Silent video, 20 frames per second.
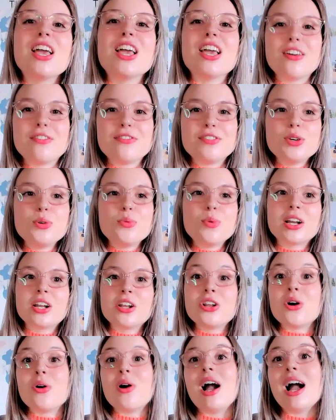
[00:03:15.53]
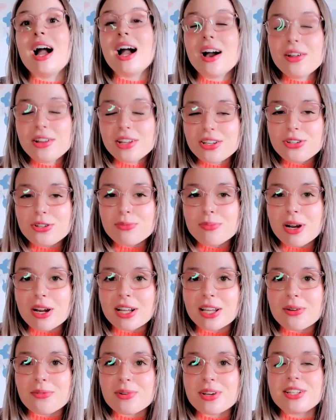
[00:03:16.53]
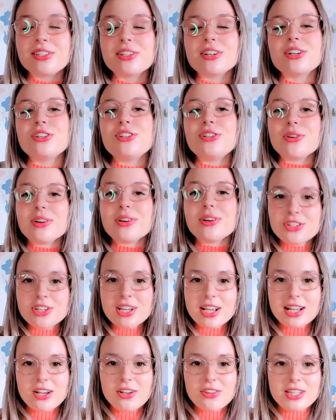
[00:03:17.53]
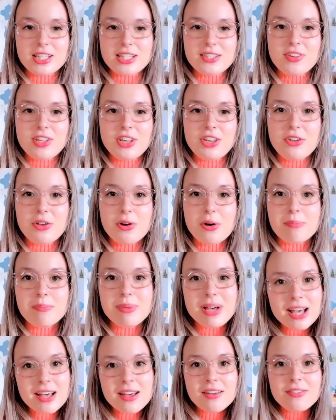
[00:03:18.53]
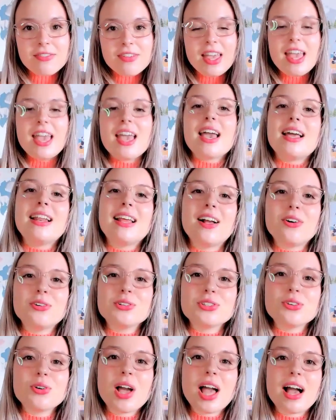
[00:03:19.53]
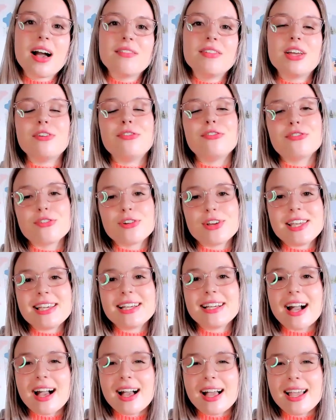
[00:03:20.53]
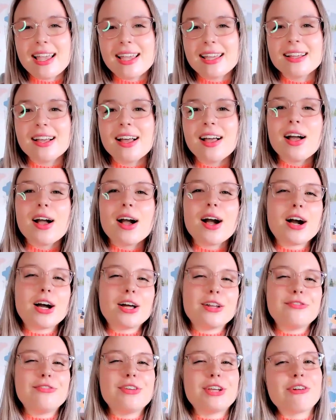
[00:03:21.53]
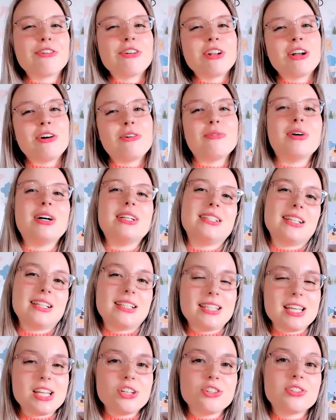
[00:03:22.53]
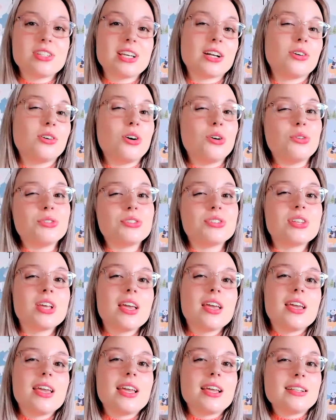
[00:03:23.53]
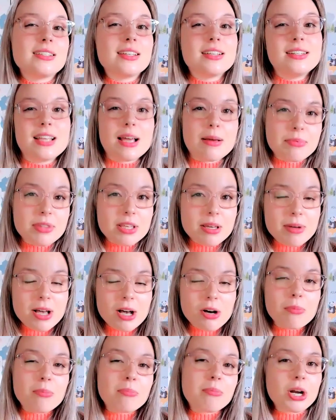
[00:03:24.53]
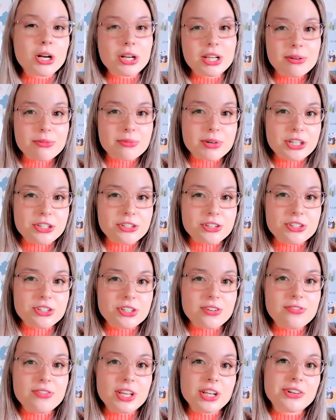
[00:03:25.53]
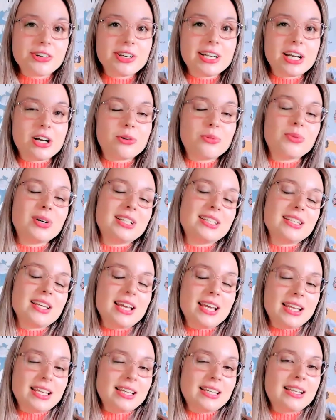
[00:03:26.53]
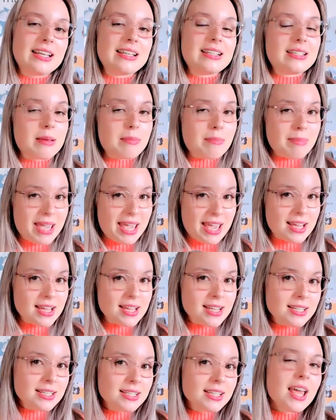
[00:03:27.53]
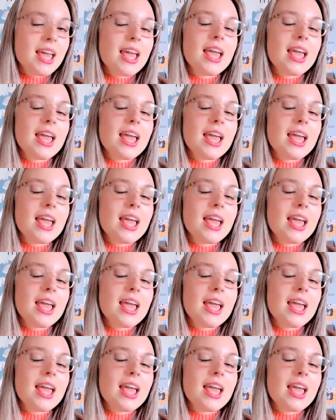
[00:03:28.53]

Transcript: If you want to know how to do market research, you can check out this video above. And I also have a free guide on figuring out what to teach that goes into depth about market research and figuring out what's in demand.